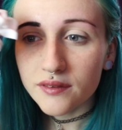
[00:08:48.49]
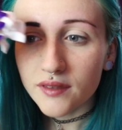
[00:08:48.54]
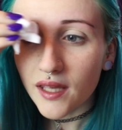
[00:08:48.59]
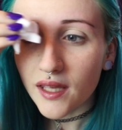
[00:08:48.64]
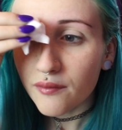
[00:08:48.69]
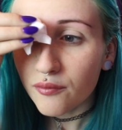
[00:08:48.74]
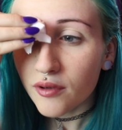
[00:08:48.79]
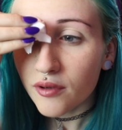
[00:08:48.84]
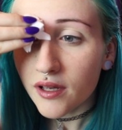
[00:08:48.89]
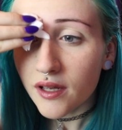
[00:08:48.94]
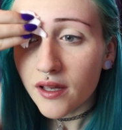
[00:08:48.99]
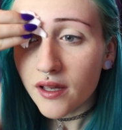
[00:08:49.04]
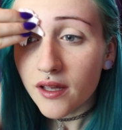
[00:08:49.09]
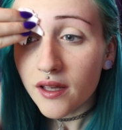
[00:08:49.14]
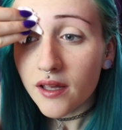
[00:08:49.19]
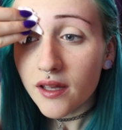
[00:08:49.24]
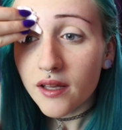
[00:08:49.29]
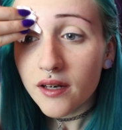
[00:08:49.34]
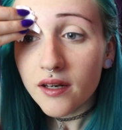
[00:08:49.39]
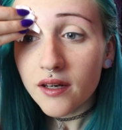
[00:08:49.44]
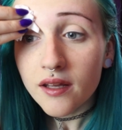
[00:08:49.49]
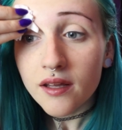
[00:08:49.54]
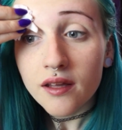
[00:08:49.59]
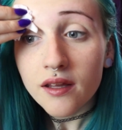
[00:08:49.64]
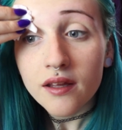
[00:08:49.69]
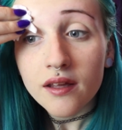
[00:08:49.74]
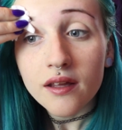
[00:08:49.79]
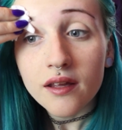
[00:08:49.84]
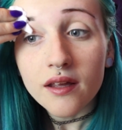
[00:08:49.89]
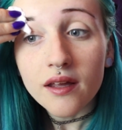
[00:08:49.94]
That one
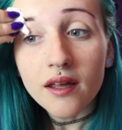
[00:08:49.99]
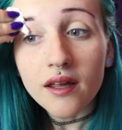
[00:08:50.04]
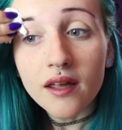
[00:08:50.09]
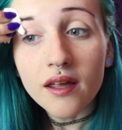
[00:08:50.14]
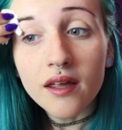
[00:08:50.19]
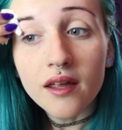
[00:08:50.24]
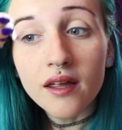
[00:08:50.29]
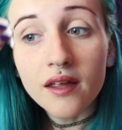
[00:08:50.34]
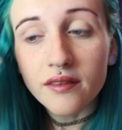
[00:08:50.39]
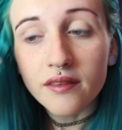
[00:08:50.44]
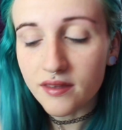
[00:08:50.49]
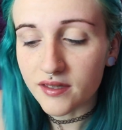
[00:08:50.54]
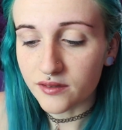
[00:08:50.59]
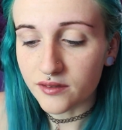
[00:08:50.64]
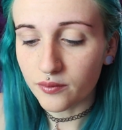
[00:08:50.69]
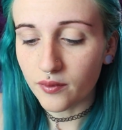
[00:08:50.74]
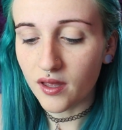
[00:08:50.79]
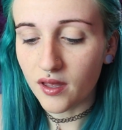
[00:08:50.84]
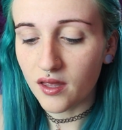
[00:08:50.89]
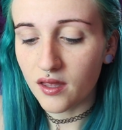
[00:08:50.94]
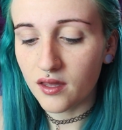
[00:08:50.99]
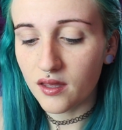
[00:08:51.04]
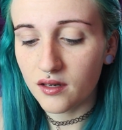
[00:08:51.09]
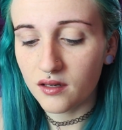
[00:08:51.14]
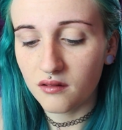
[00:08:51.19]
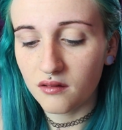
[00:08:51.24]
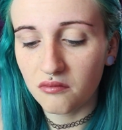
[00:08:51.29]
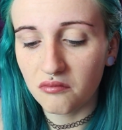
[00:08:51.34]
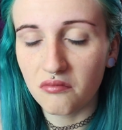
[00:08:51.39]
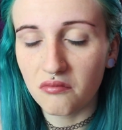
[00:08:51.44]
and this
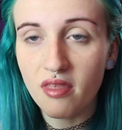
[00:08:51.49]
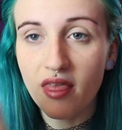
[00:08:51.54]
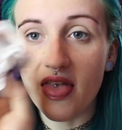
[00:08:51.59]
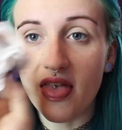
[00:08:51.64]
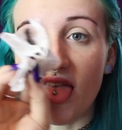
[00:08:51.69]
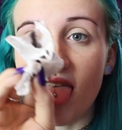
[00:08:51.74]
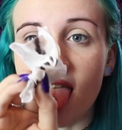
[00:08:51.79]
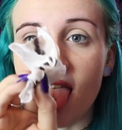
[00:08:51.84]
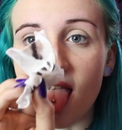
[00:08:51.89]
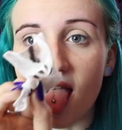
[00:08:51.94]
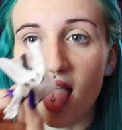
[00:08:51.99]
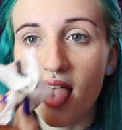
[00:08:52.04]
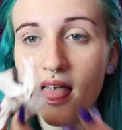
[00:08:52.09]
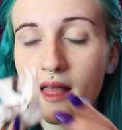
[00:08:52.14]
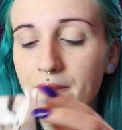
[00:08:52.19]
one. Ugh.